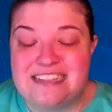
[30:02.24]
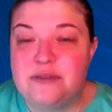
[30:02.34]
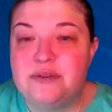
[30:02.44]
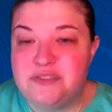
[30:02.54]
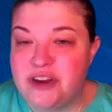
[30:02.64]
because
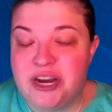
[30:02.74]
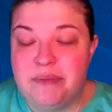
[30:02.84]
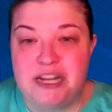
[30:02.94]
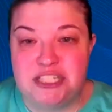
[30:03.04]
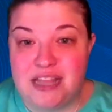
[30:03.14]
it was very
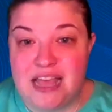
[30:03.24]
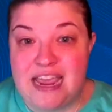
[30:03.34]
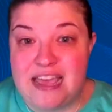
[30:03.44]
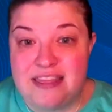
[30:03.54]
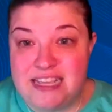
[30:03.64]
much
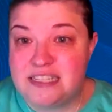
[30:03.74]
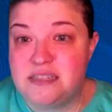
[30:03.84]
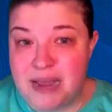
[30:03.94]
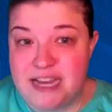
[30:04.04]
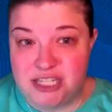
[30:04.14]
like, this
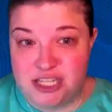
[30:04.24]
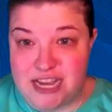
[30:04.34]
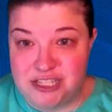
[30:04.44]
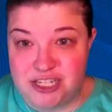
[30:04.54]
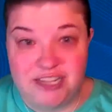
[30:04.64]
is my
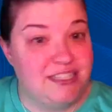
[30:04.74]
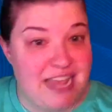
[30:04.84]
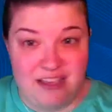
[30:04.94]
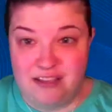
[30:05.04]
suggestion.